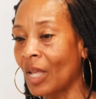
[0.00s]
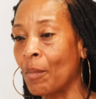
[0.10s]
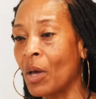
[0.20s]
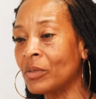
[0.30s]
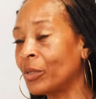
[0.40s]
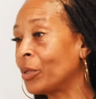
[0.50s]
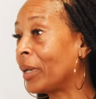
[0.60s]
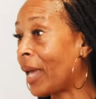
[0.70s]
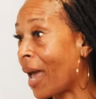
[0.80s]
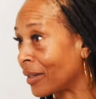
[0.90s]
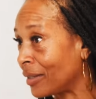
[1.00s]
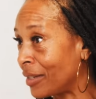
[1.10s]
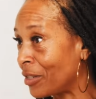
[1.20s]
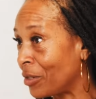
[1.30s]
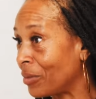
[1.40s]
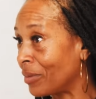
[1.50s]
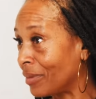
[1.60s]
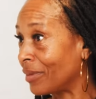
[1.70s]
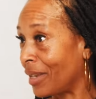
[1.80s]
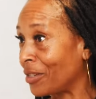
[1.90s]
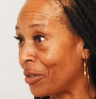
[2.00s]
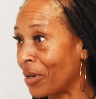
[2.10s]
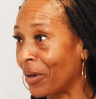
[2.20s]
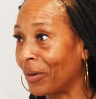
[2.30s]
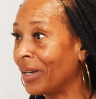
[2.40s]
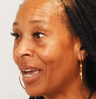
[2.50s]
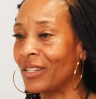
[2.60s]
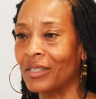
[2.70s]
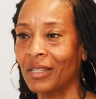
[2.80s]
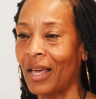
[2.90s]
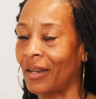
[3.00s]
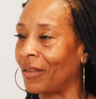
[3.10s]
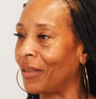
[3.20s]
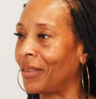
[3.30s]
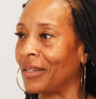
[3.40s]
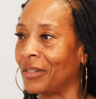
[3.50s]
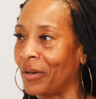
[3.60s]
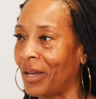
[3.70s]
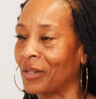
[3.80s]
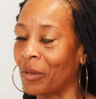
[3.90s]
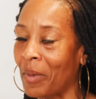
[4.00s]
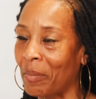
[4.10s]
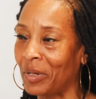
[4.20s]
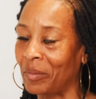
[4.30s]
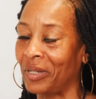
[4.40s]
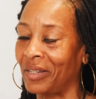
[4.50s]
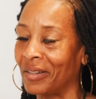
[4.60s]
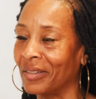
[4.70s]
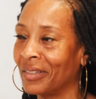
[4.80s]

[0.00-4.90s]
I'm also doing acting, as you as you know, and just a lot of other things here in Ghana. So I'm happy to be here.